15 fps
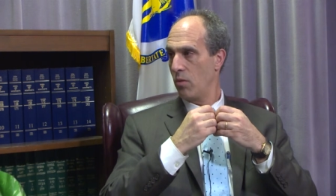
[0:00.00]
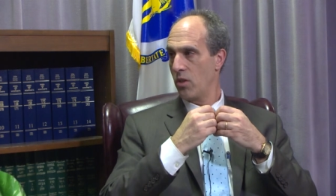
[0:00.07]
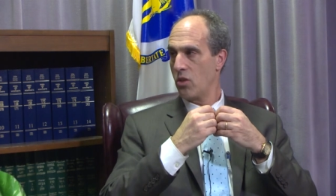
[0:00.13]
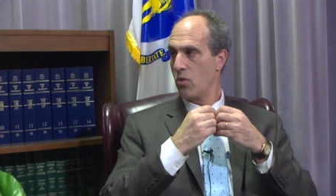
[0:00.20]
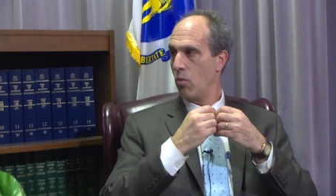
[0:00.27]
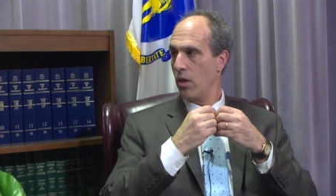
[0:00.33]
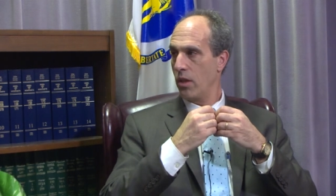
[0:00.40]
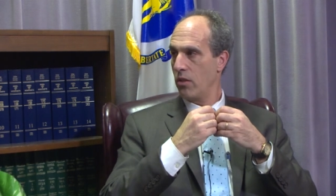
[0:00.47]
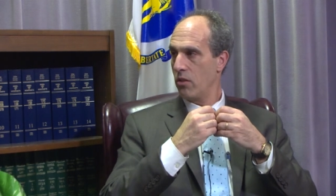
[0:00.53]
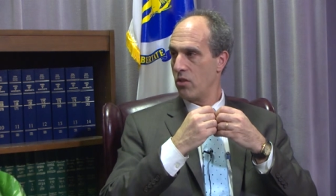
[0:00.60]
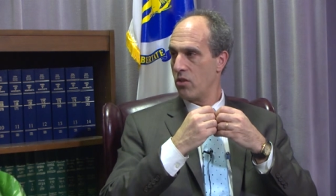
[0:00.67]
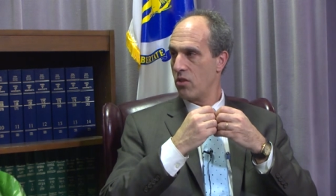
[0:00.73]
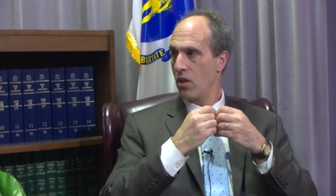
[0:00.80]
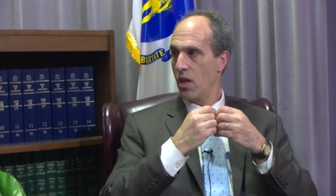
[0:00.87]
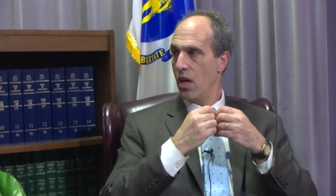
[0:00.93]
which
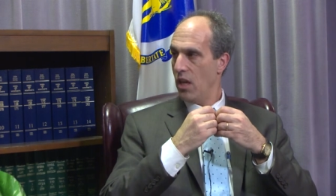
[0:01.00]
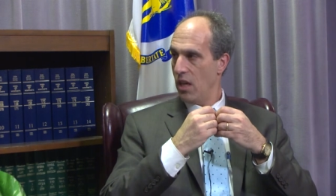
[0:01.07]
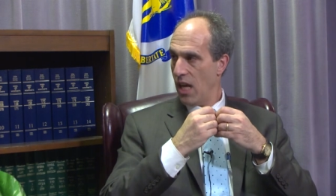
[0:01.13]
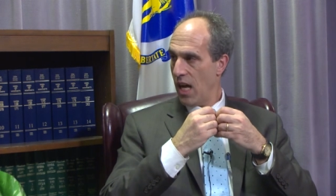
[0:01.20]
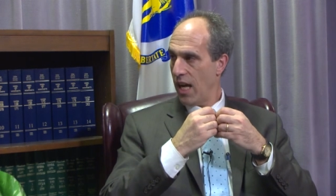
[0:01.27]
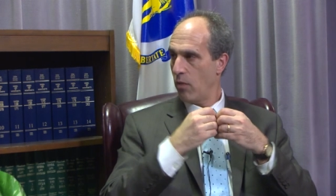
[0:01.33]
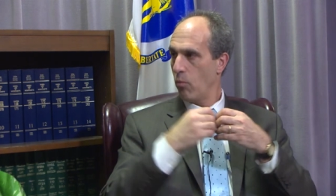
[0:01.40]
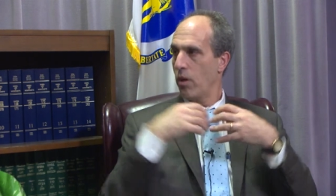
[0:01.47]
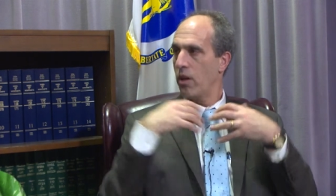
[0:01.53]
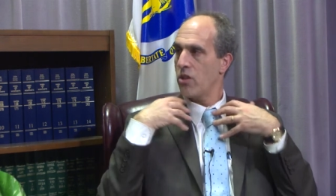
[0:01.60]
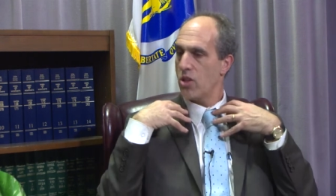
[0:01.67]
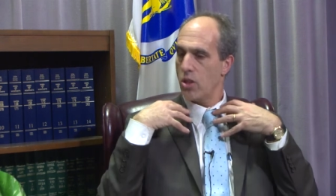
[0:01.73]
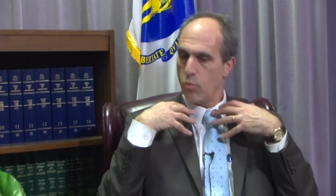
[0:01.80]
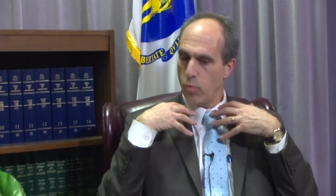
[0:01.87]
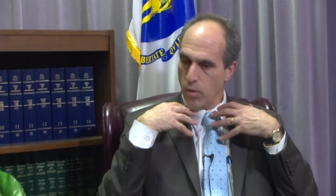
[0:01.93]
ones not, where
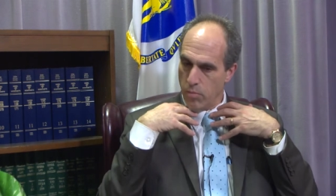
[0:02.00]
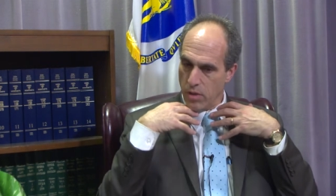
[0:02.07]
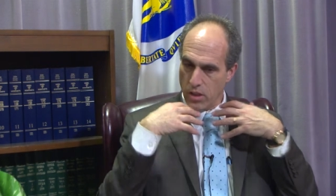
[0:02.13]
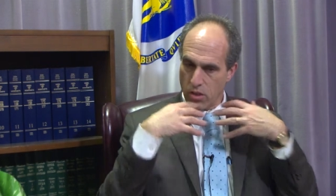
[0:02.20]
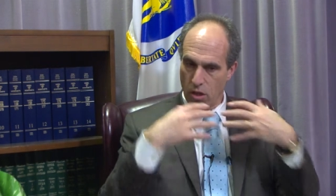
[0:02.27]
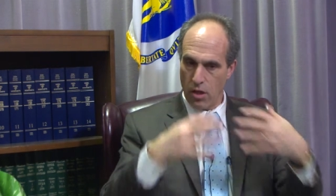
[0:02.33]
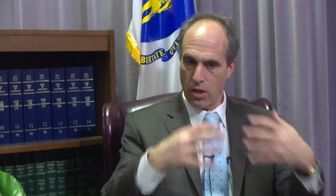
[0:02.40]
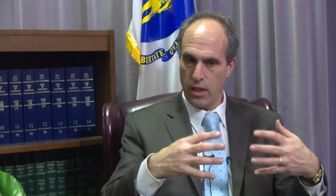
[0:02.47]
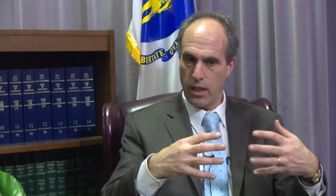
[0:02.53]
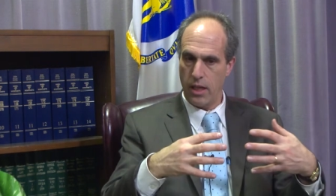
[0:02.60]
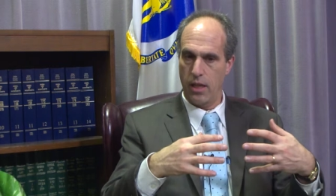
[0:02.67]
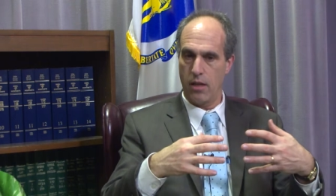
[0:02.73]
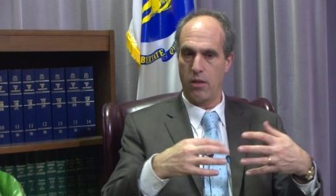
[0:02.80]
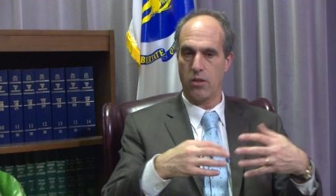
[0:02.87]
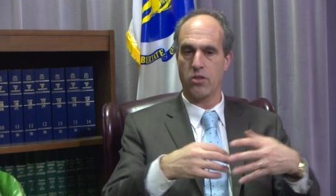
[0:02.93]
should we be
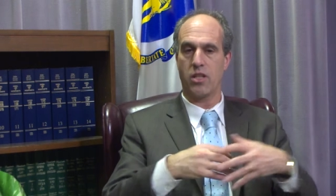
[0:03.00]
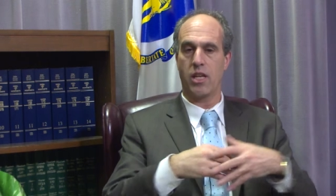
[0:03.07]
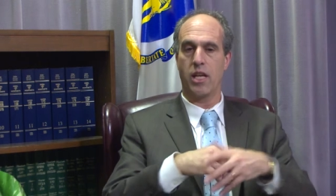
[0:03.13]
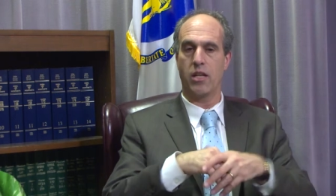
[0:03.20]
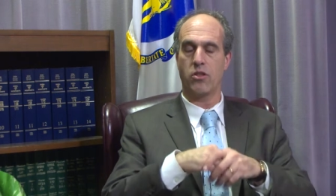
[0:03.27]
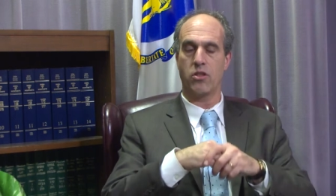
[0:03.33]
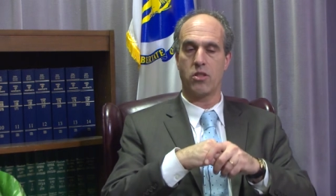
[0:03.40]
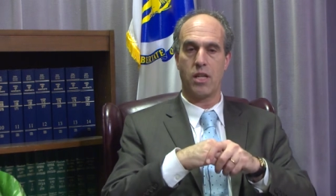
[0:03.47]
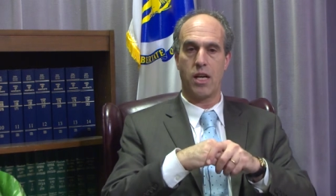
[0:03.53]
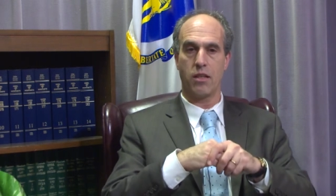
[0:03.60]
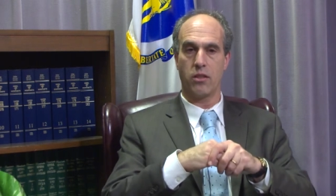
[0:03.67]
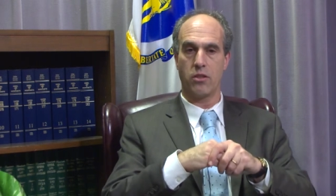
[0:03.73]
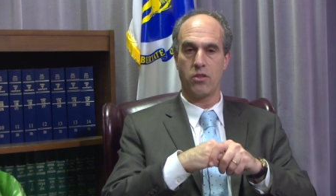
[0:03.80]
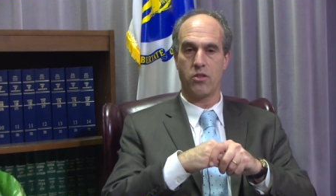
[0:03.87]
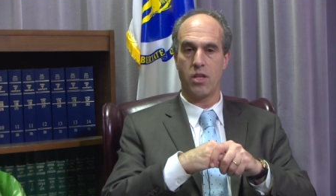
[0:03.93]
targeting our scarce
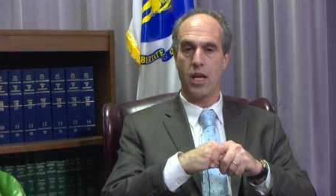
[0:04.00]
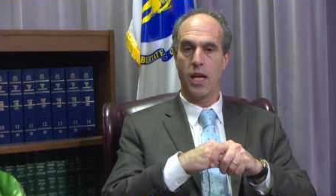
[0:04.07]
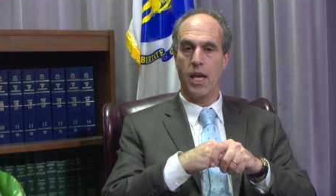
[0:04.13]
dollars,